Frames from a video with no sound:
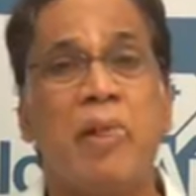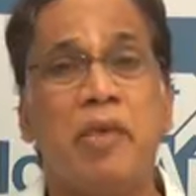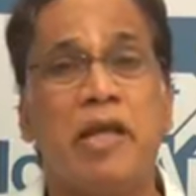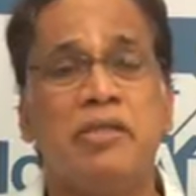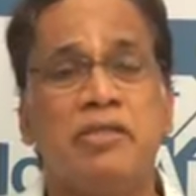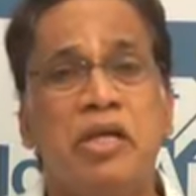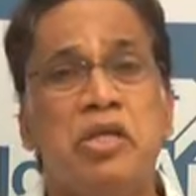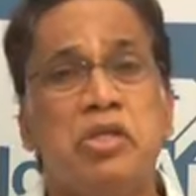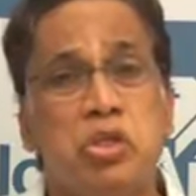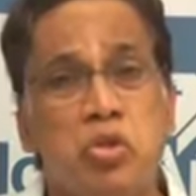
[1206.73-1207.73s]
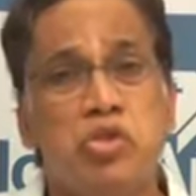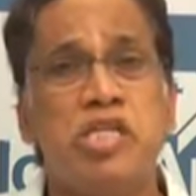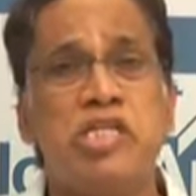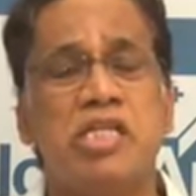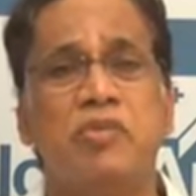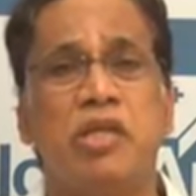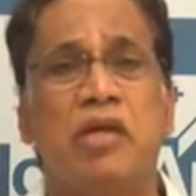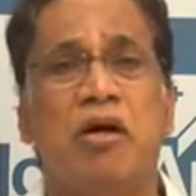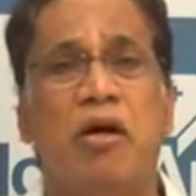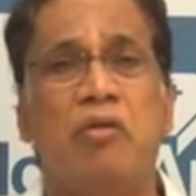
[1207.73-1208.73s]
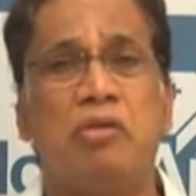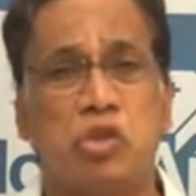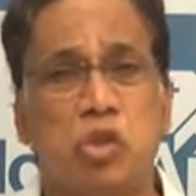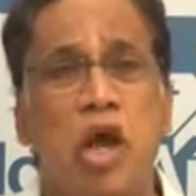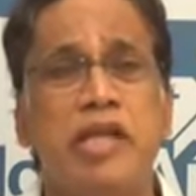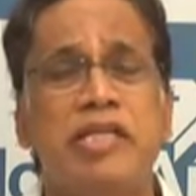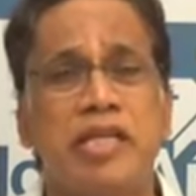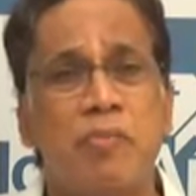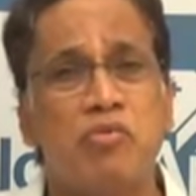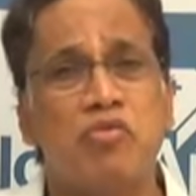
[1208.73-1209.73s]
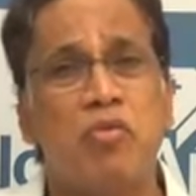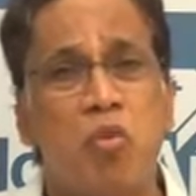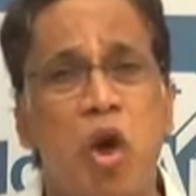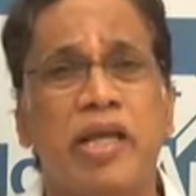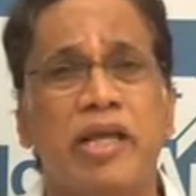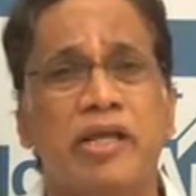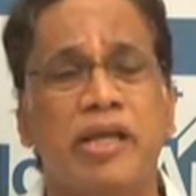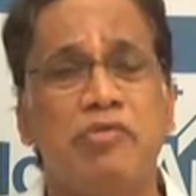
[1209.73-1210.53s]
because nutrition of the joint comes from walking.